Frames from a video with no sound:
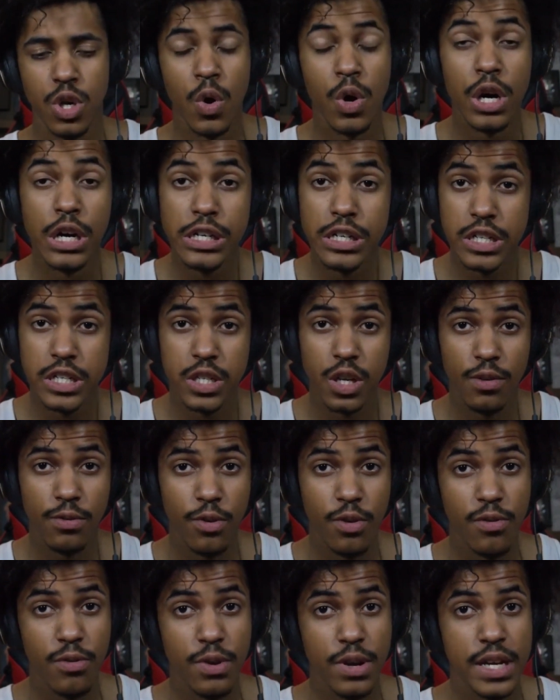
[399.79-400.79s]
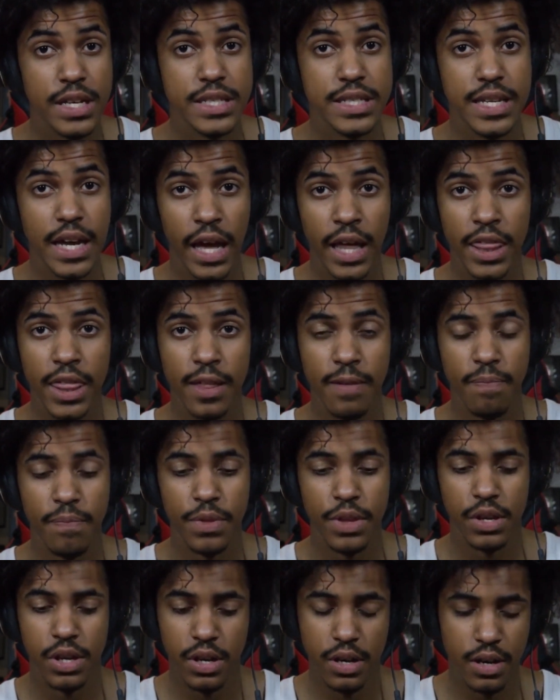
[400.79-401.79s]
Don't hurt yourself over his death.
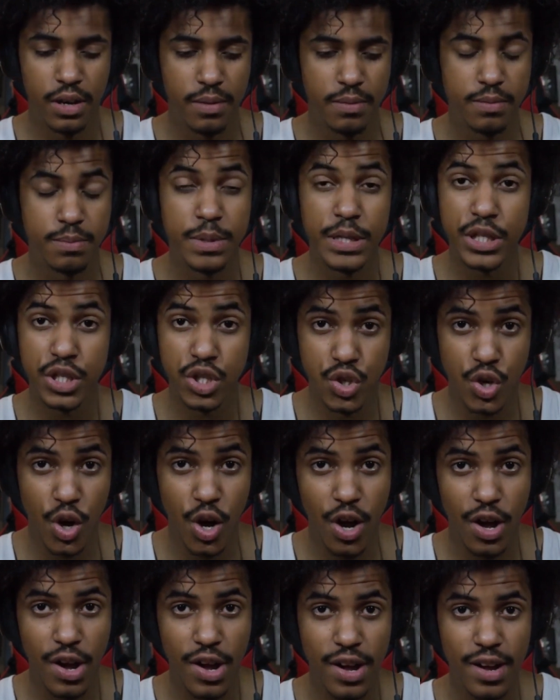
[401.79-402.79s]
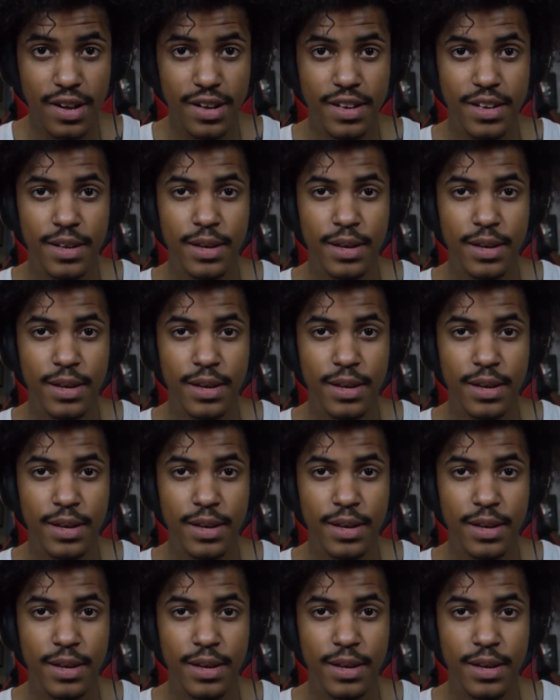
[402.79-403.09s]
Be strong.